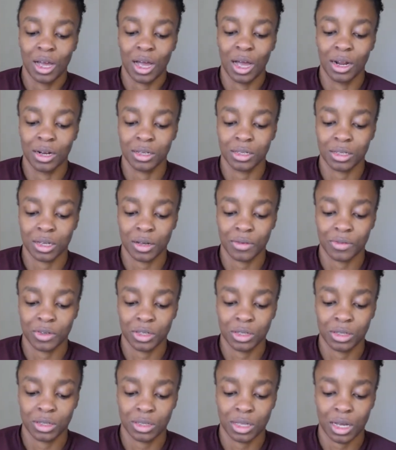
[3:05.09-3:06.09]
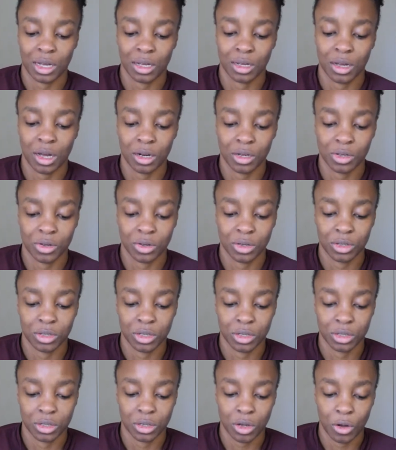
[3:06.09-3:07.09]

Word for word: I discovered that cardiologists